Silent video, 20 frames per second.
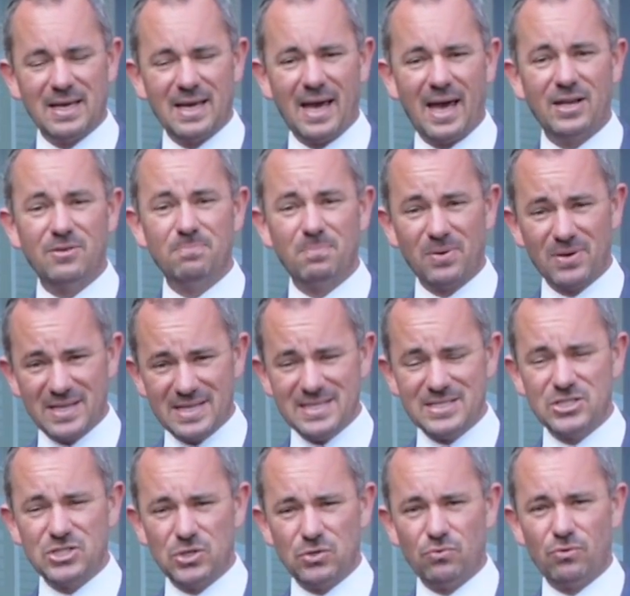and please
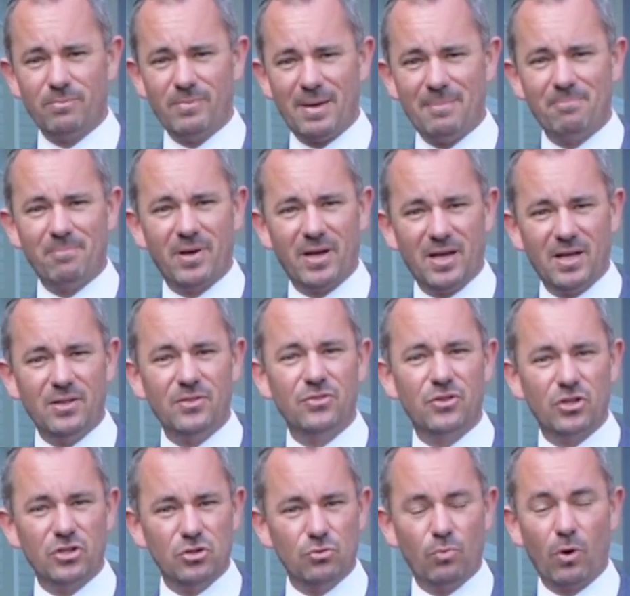do remember
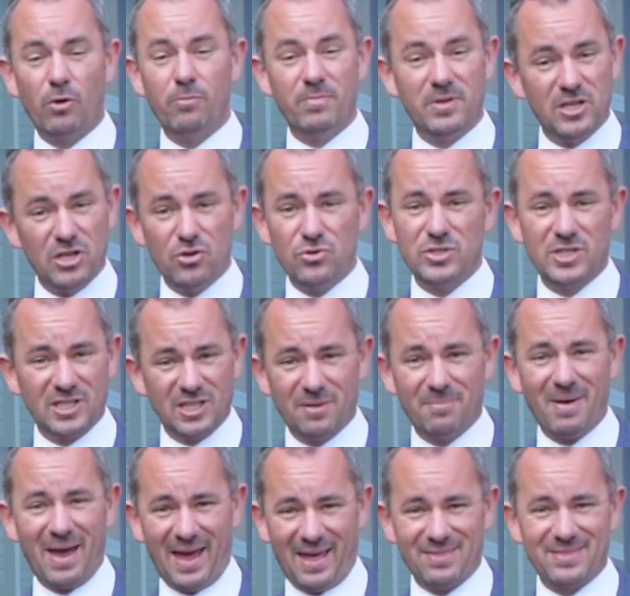that you won't be using them
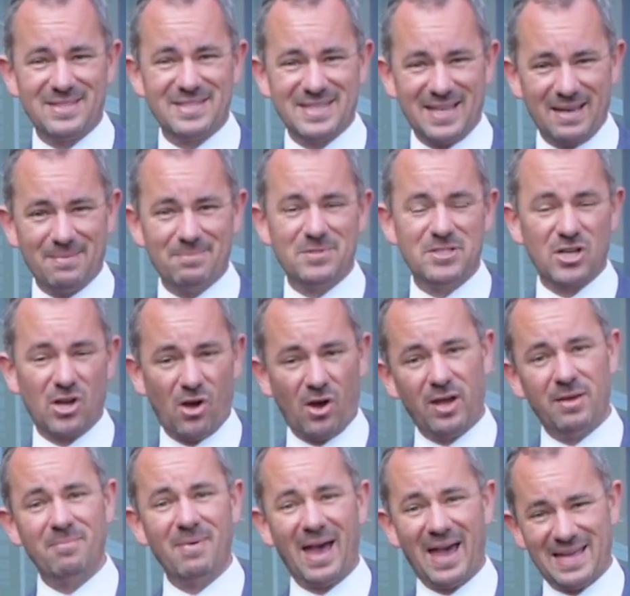at the same
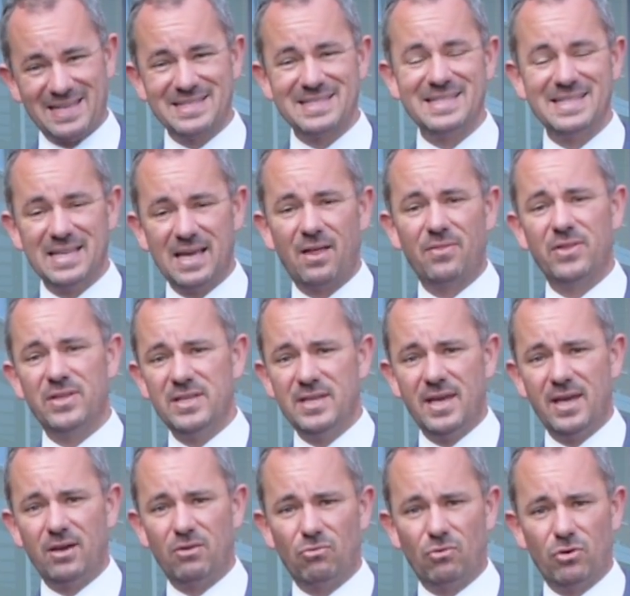time as the other
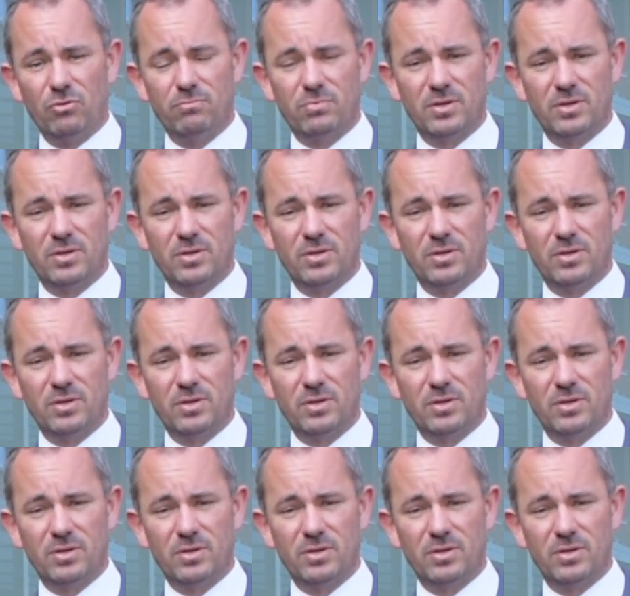year group.